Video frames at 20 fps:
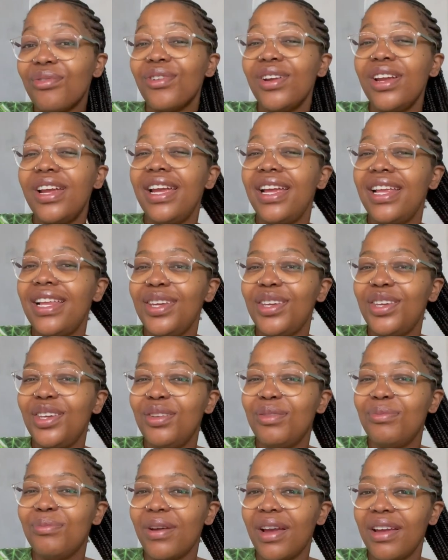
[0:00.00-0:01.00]
really
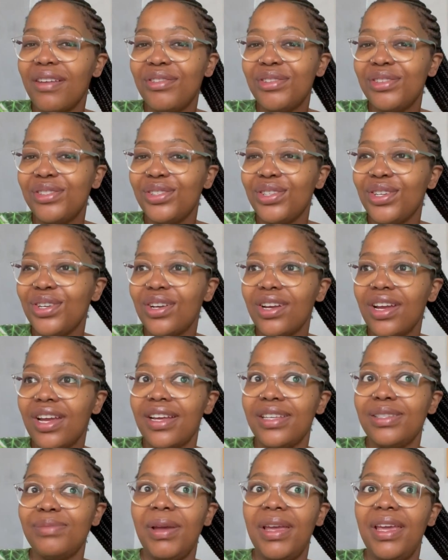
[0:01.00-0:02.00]
cute breakfast nook.
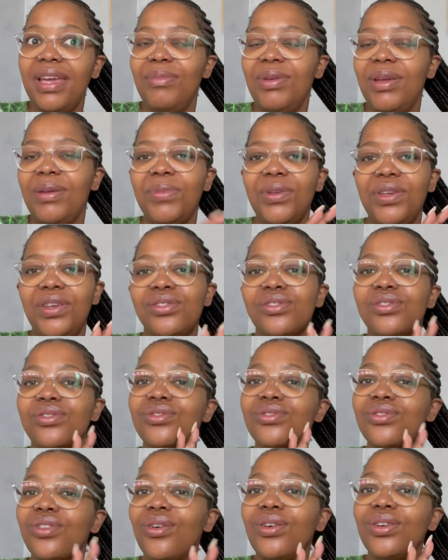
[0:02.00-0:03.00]
Guys, my Airbnb is
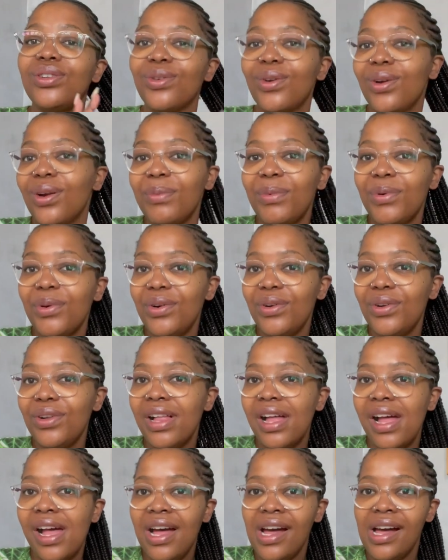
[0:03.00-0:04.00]
so adorable.
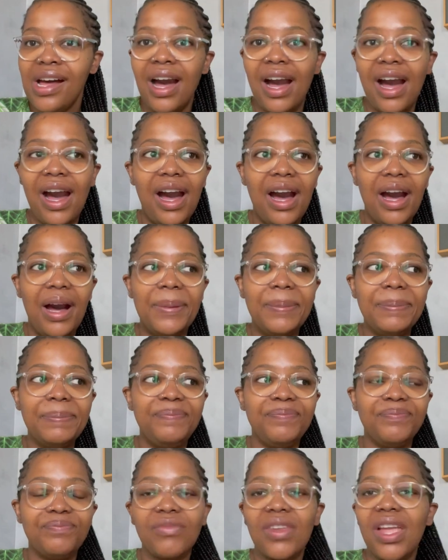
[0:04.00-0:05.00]

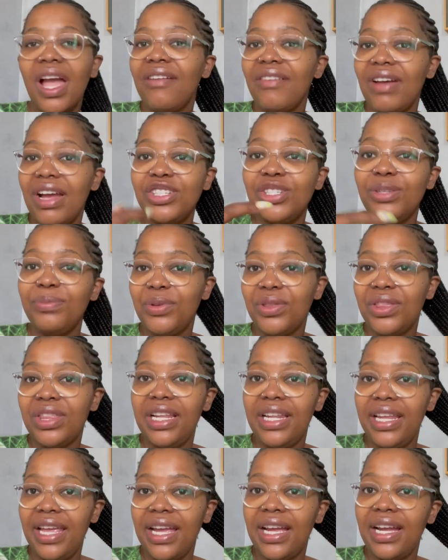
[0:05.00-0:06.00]
I've actually put the
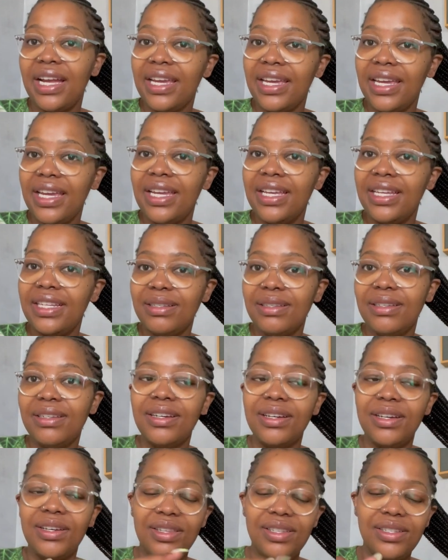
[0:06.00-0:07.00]
link in
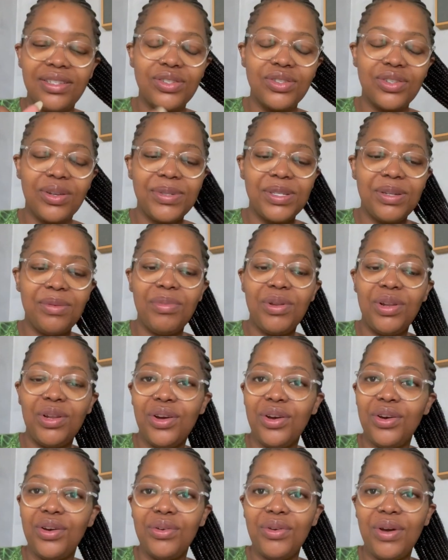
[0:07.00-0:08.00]
the description
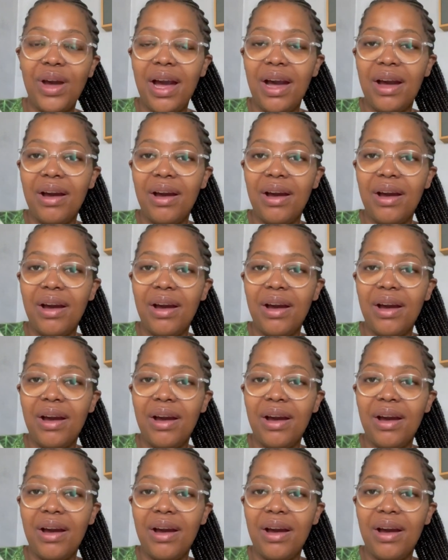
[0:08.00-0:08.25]
below